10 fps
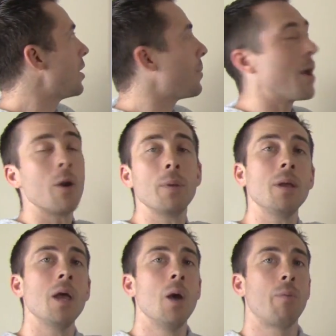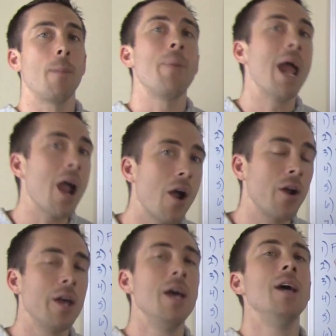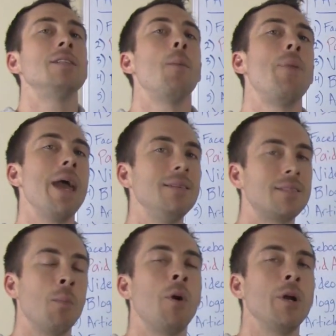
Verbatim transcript: you better be prepared to pay some